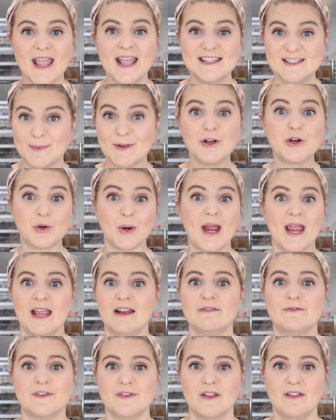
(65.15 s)
It's been
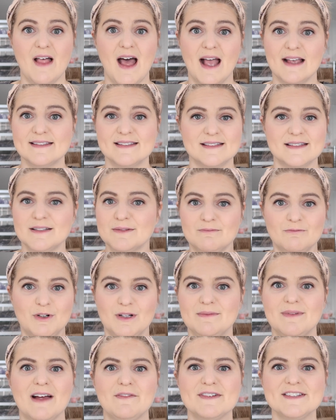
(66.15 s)
great for the last,
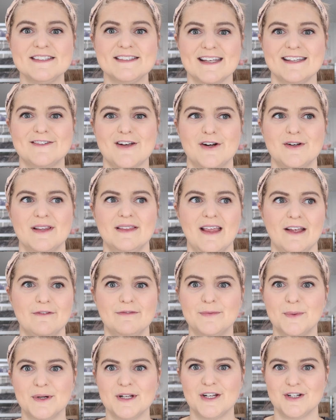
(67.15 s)
well, ever since I started like
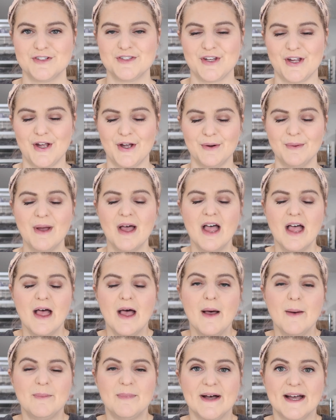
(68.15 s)
4 years ago,
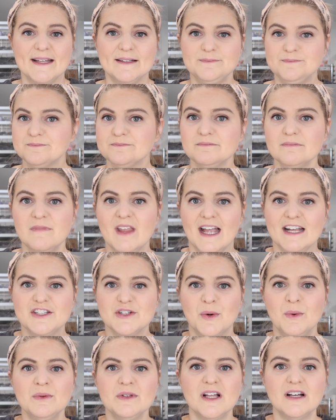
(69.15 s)
but I
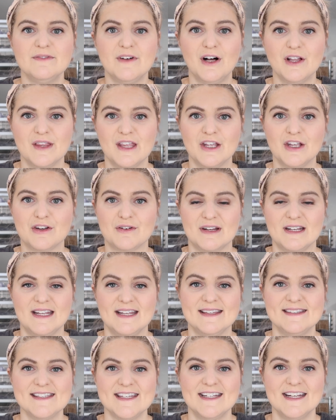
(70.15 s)
don't love all the
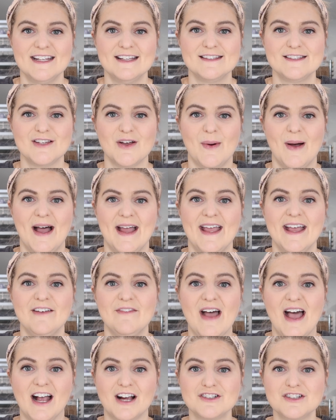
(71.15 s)
ingredients in it, so I have
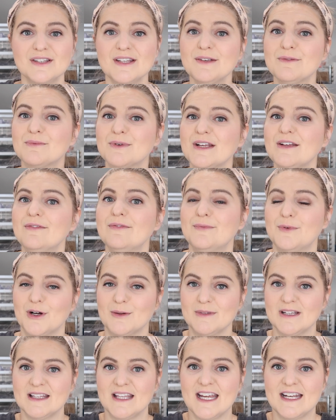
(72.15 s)
actually
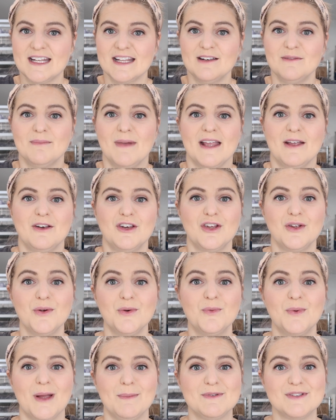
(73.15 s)
reformulated my new
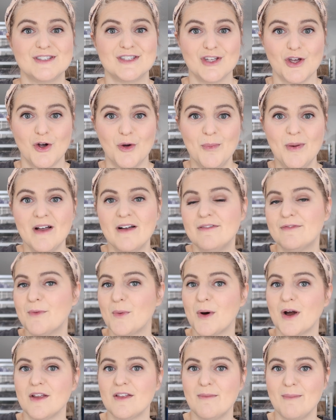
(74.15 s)
whipped soap
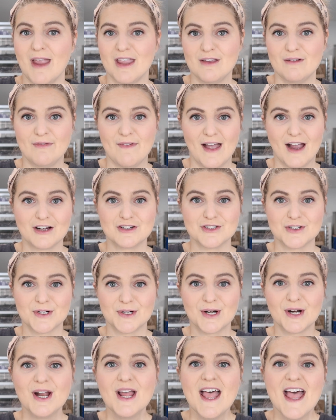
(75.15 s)
for the
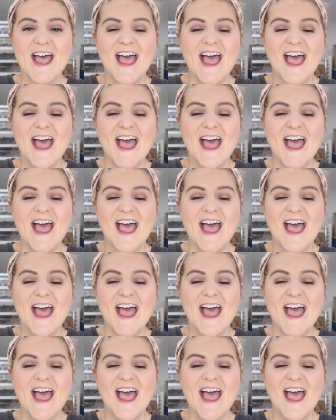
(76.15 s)
manufacturer,